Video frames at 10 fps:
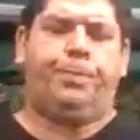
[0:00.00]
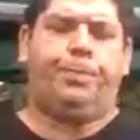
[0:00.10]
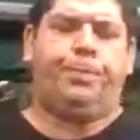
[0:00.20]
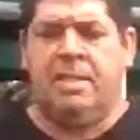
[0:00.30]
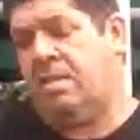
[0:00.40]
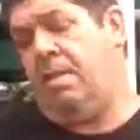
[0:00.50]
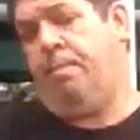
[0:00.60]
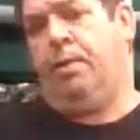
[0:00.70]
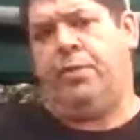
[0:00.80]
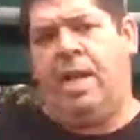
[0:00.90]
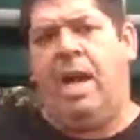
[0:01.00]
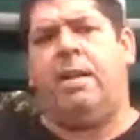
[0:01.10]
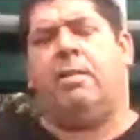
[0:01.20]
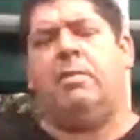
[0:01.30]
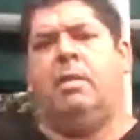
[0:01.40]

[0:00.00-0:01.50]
It's as simple as that.